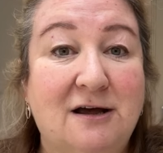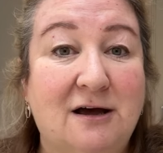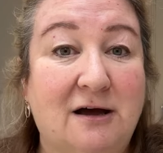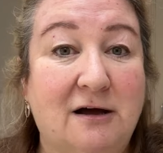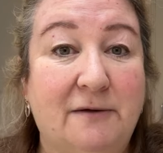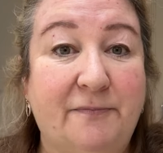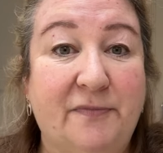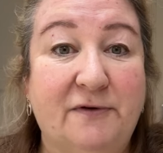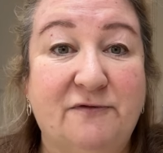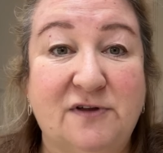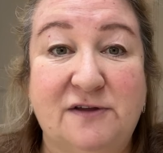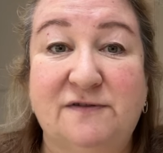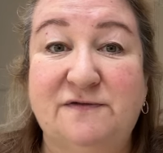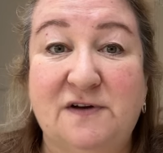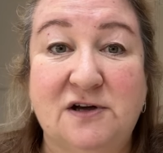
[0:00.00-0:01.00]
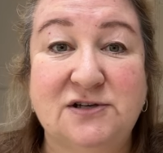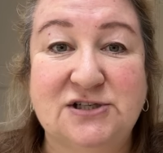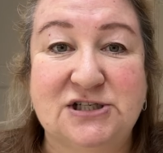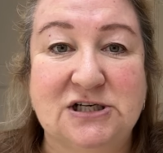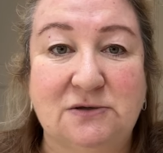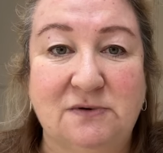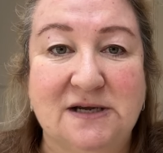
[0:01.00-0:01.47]
for the
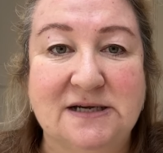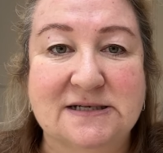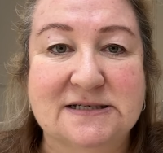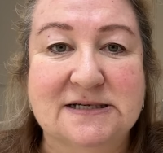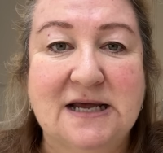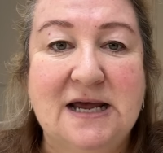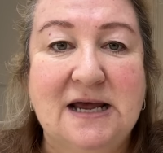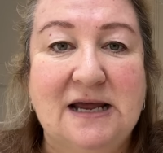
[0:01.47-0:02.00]
first 2 weeks.